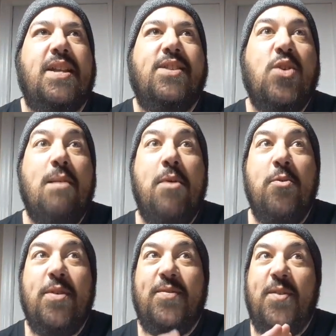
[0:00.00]
so I'm
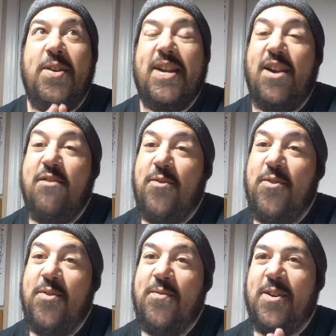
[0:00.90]
always very
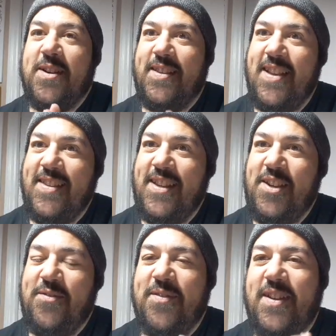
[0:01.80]
careful, very
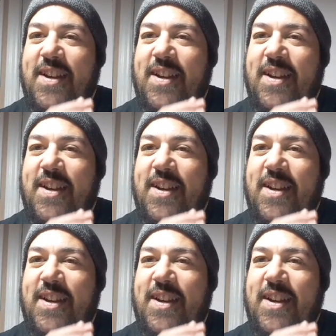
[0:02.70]
sensitive.